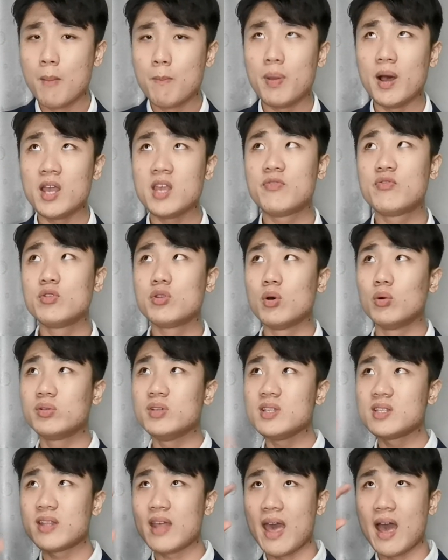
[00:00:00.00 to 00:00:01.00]
But if you
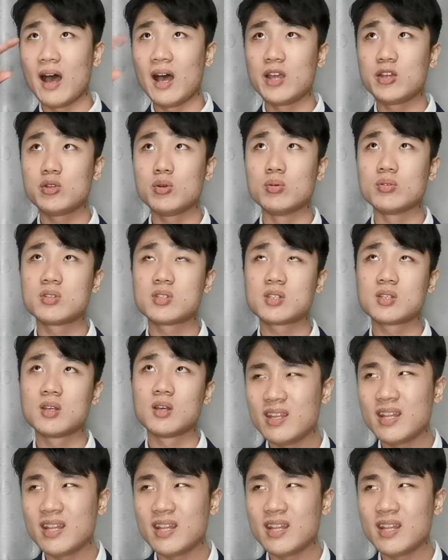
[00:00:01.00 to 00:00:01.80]
notice their high notes,